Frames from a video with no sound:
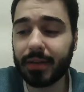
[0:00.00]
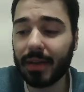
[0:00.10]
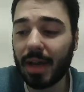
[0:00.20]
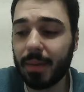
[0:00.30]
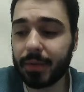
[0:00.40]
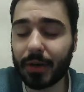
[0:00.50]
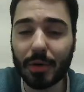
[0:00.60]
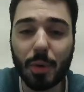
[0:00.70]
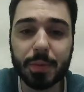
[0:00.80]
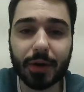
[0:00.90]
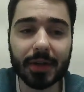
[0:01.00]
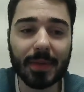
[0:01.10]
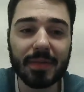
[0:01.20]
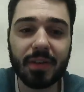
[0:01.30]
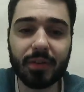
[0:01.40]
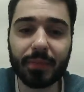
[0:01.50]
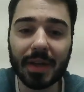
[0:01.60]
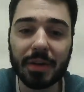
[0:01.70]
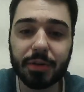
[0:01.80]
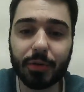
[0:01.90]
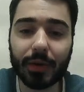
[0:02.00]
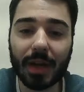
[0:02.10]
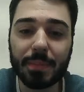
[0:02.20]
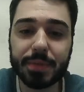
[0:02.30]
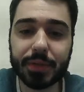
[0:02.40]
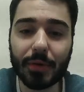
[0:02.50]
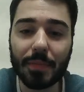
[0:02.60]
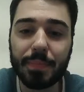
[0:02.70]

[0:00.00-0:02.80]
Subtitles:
Kopitar is my favorite player growing up, so